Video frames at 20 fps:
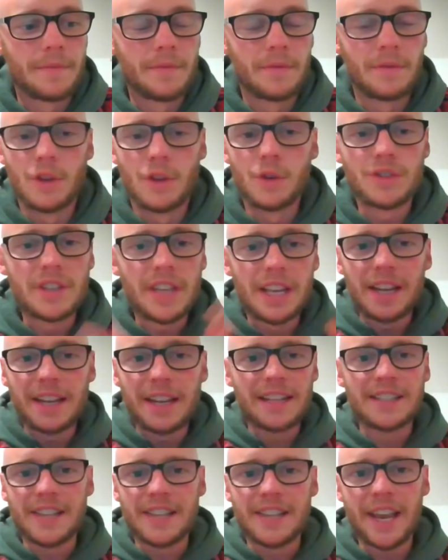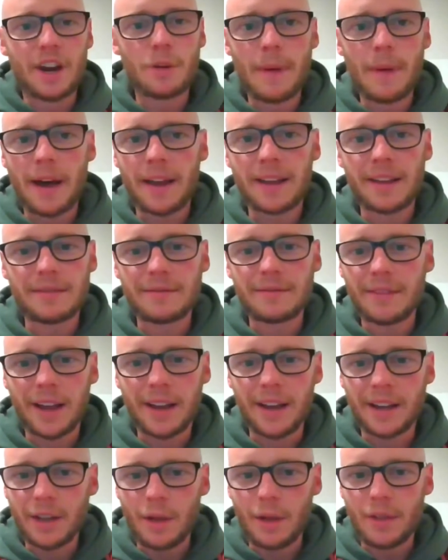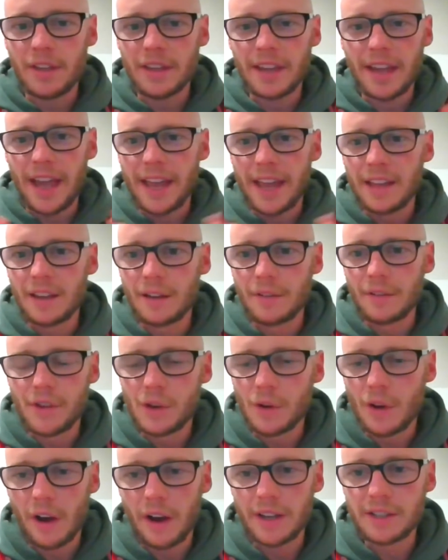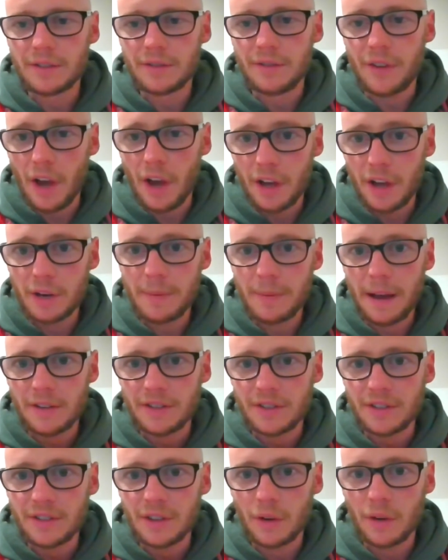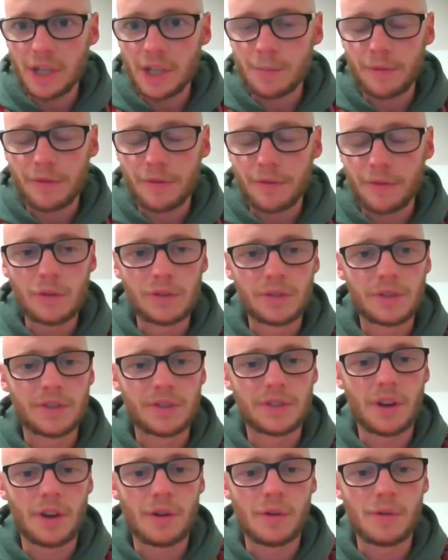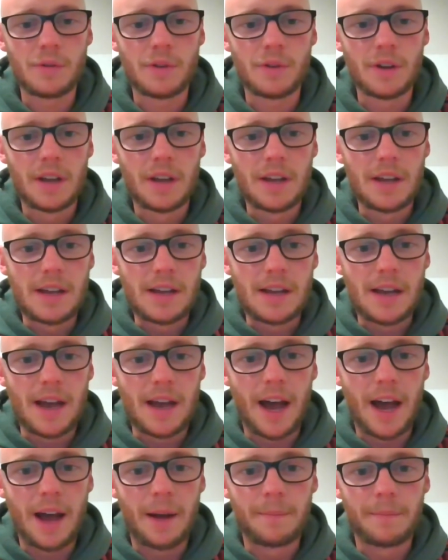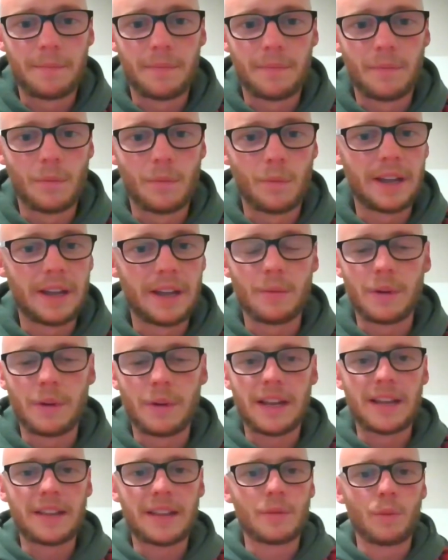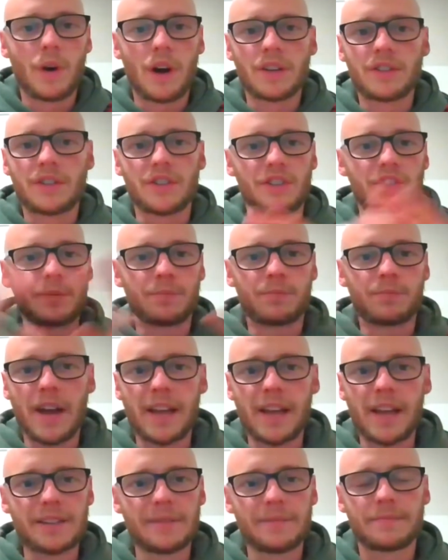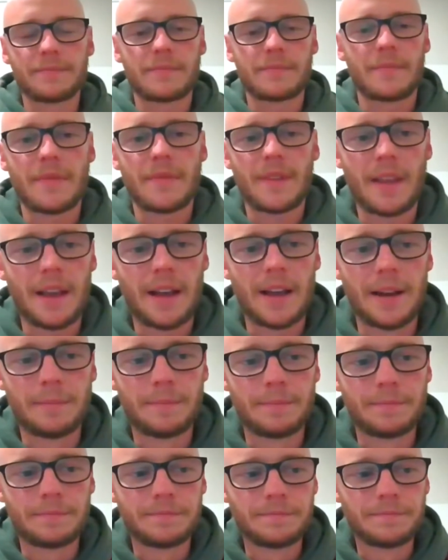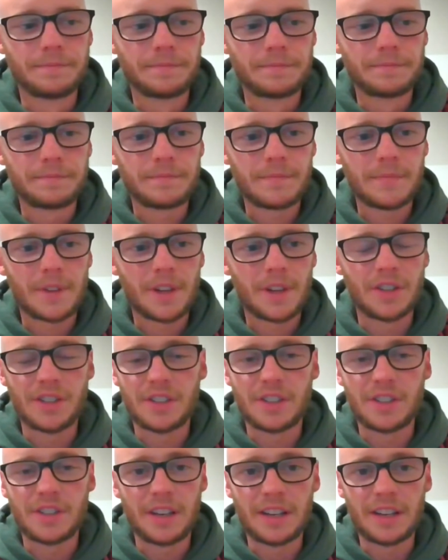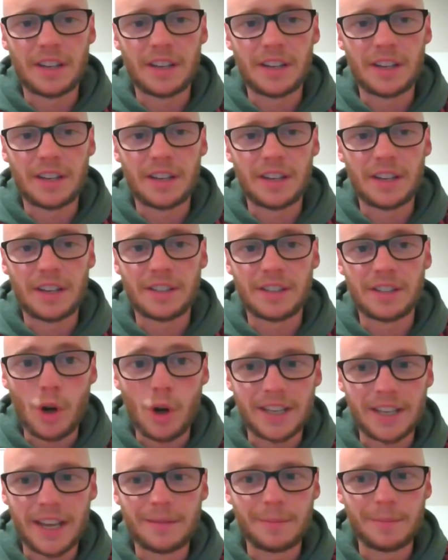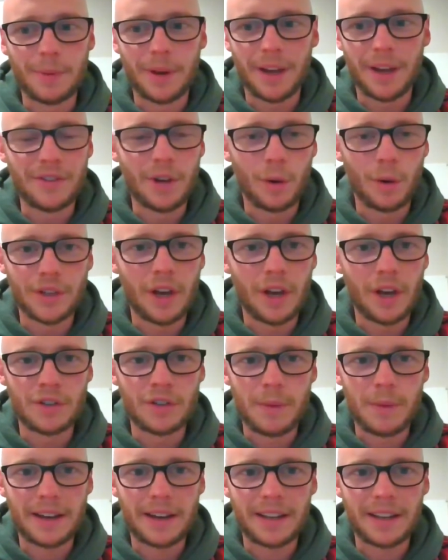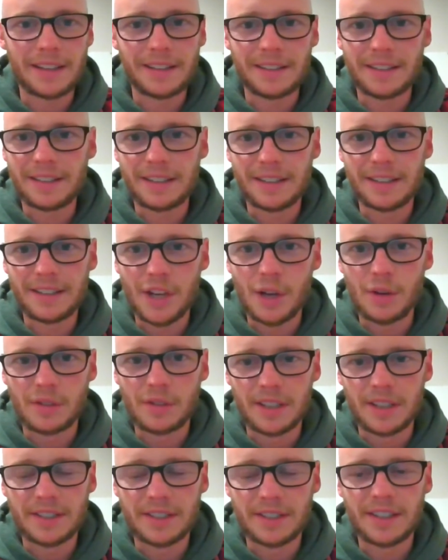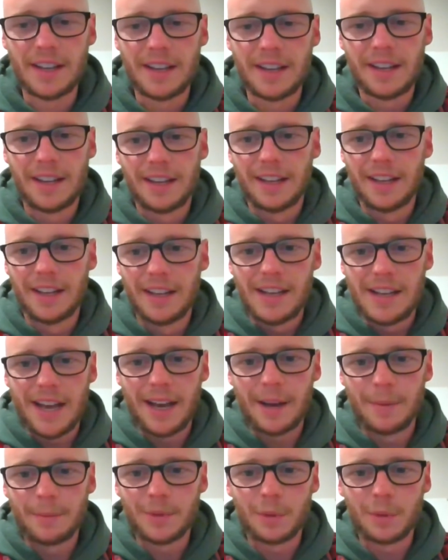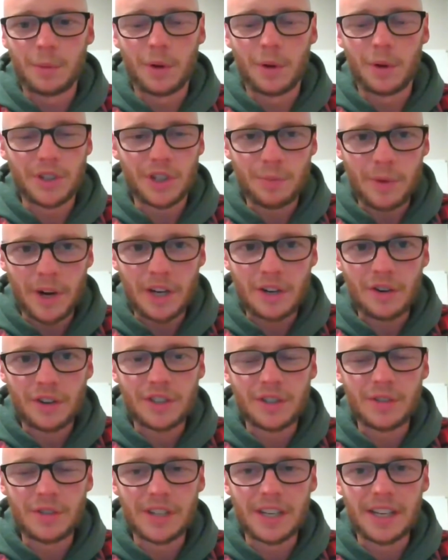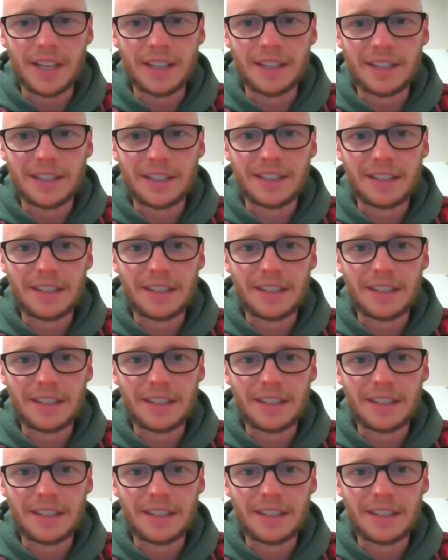New Zealand needs to hear about it. Like, I don't think any of you guys have heard about Soul Edge before, so we need the word to spread, because it's incredible content, but if no one knows about it, it's useless. So we want to spread across New Zealand,